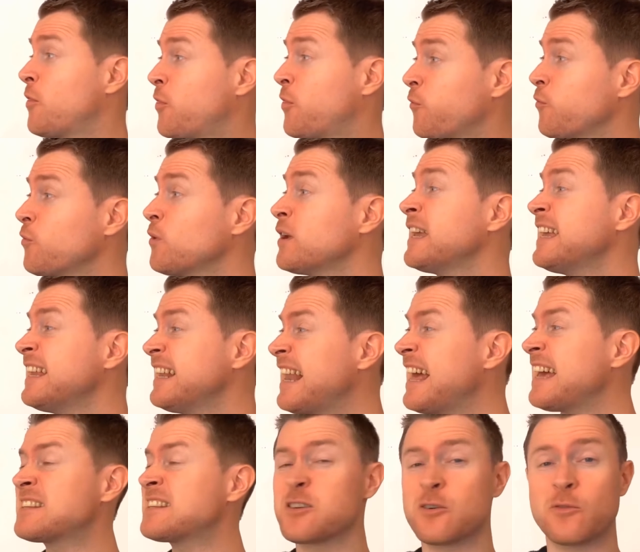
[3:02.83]

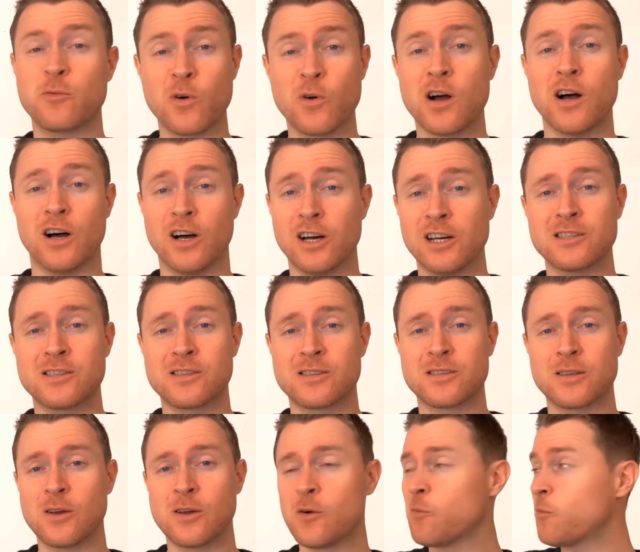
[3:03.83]
3-letter
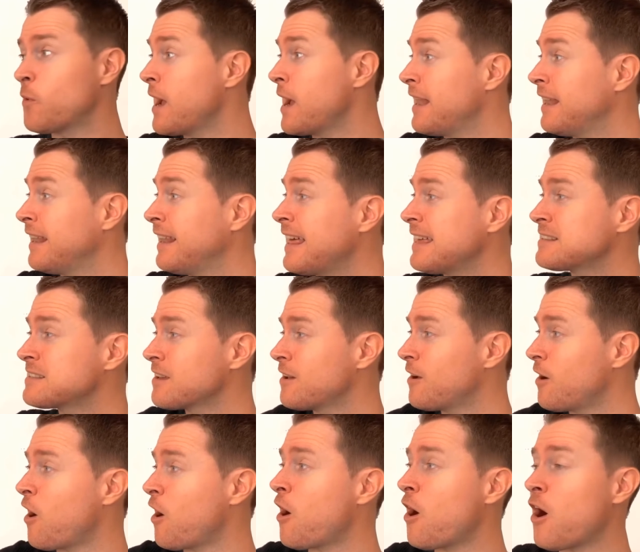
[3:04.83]
words where
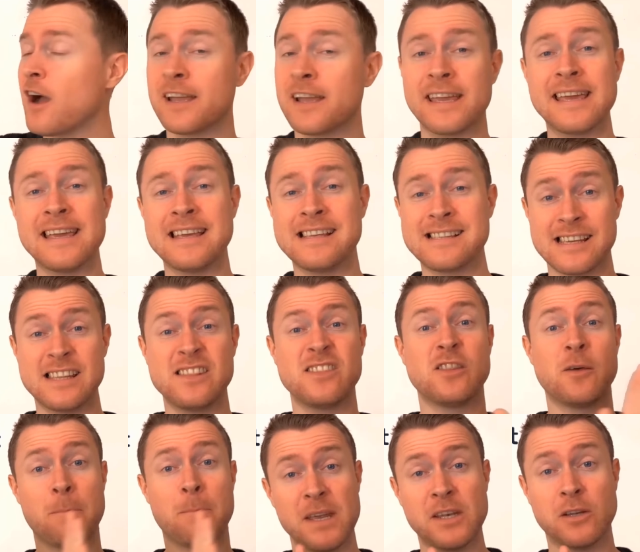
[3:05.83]
letter I is in
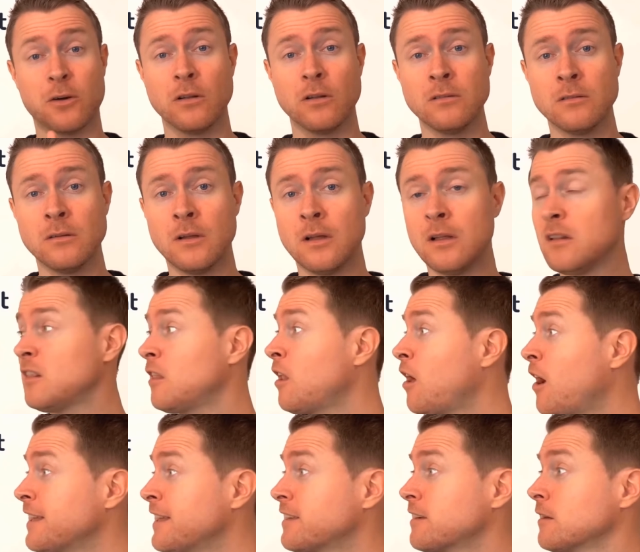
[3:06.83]
the middle,
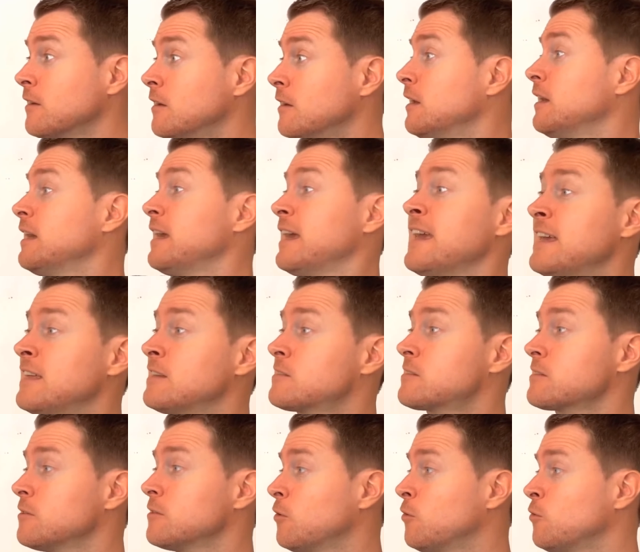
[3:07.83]
like
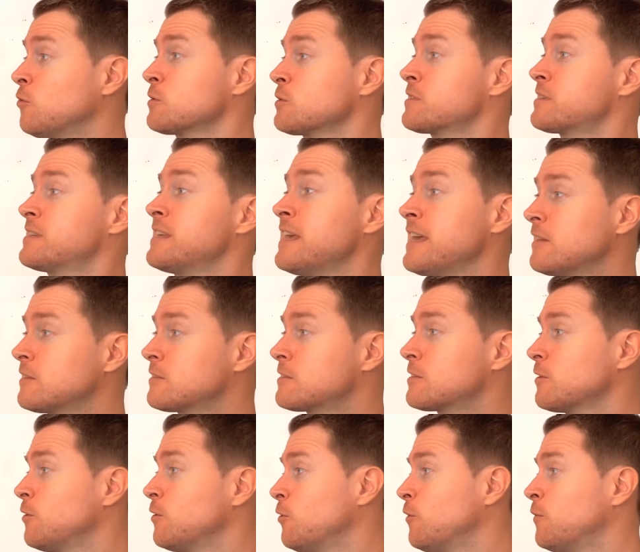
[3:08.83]
hit or sit
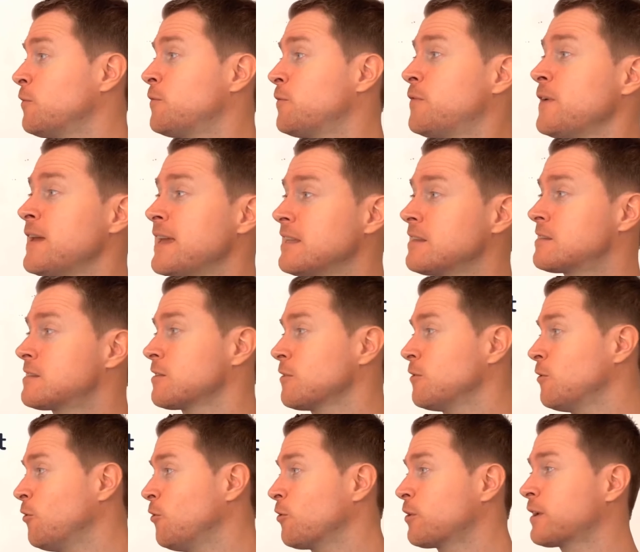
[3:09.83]
or fit
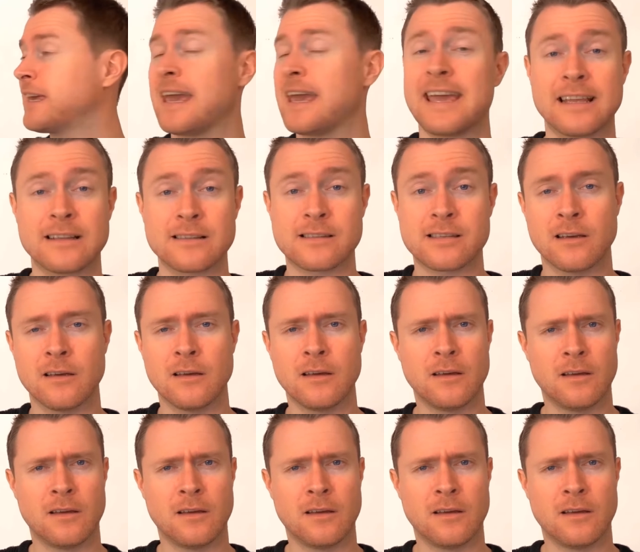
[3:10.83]
or kit,